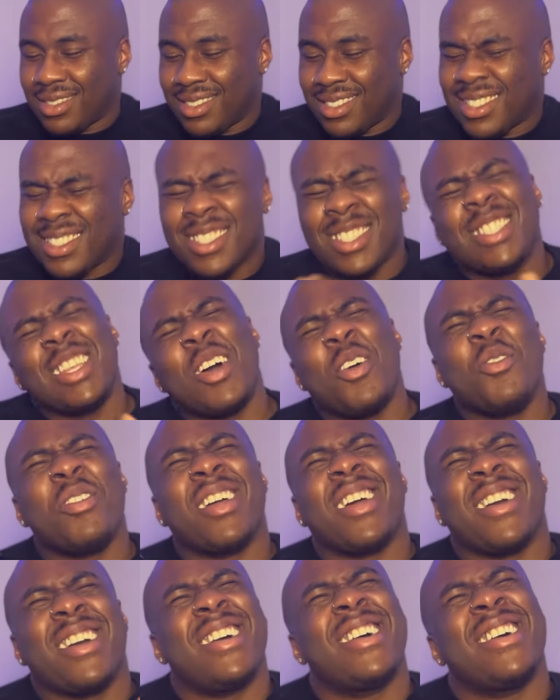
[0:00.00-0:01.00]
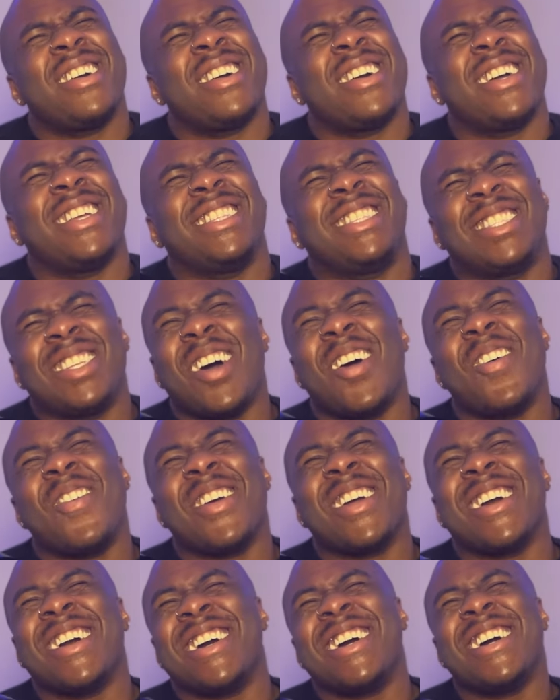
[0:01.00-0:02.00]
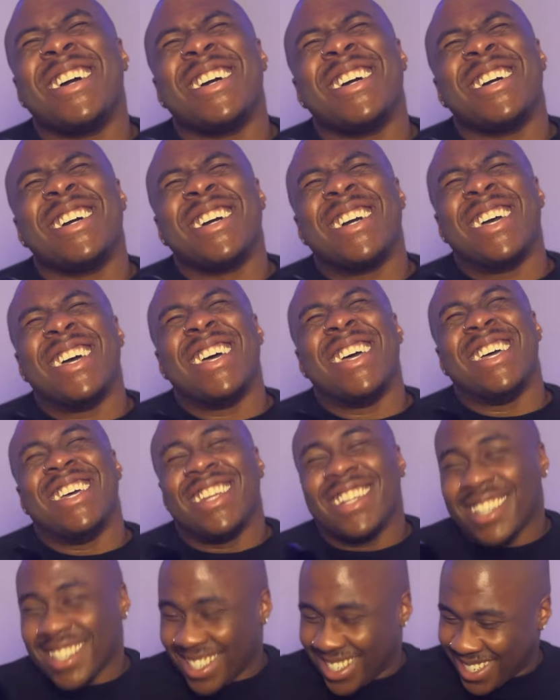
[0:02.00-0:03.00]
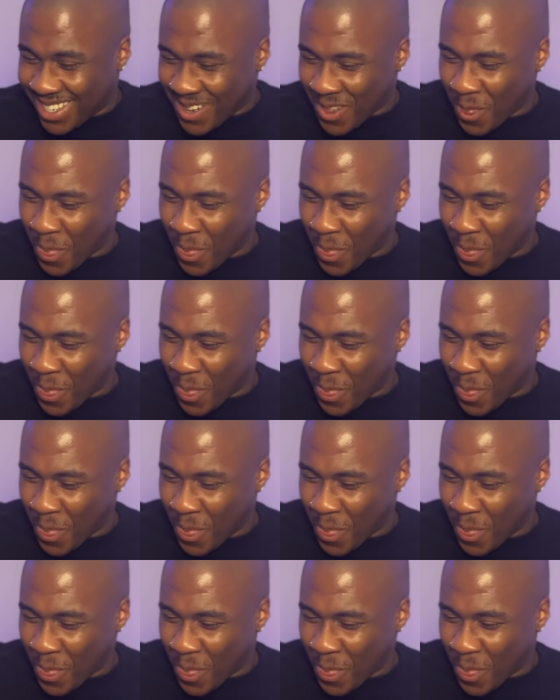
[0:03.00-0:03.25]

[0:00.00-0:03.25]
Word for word: so good, so good!